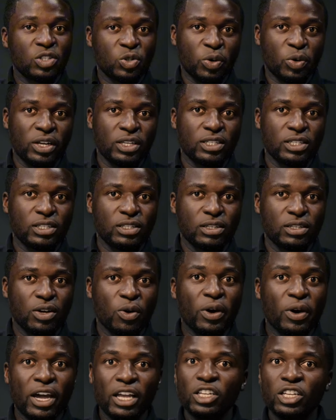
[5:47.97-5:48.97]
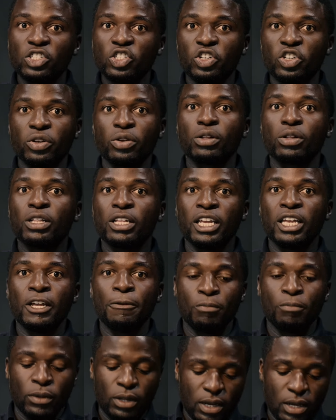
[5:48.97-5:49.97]
street. Okay,
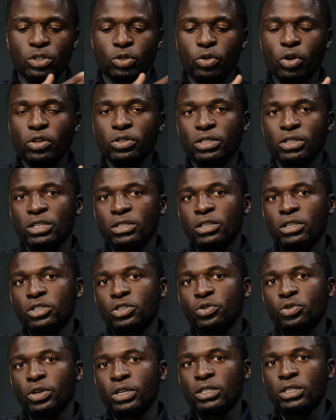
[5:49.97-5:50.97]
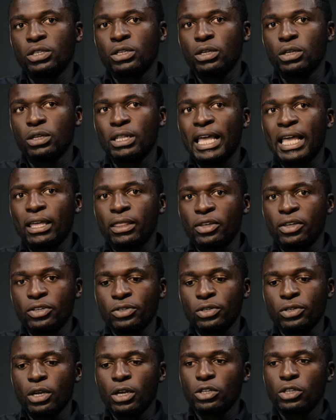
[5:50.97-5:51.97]
generally it crosses the streets like
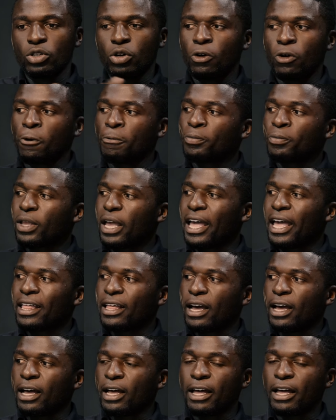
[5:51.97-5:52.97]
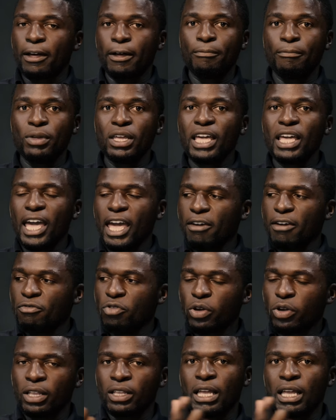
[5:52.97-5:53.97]
this. So a big
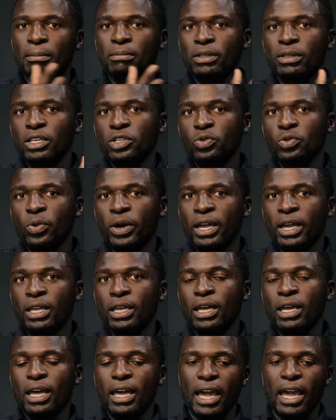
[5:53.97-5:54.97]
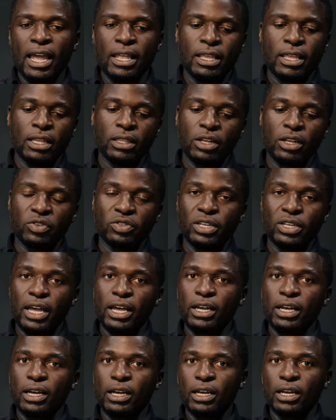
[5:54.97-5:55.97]
avenue can come this way, and then there's
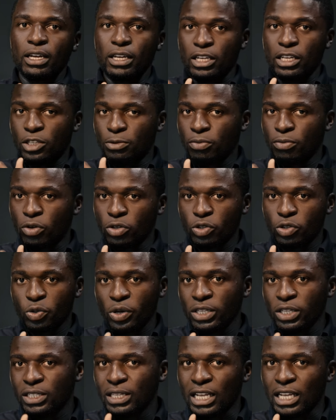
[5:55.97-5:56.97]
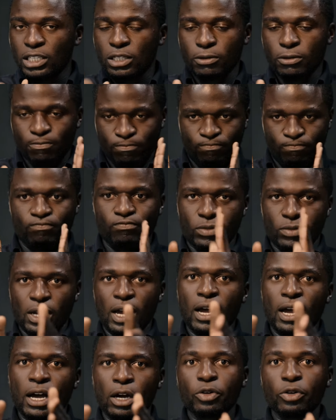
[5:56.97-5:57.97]
a small street that's
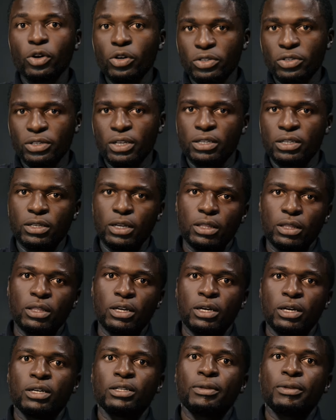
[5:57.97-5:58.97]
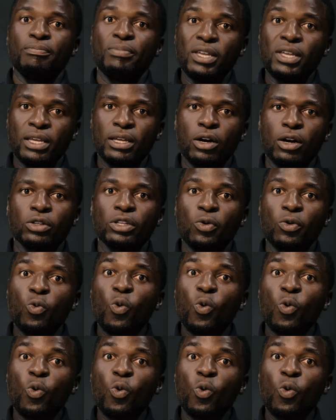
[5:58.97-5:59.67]
crosses the big or the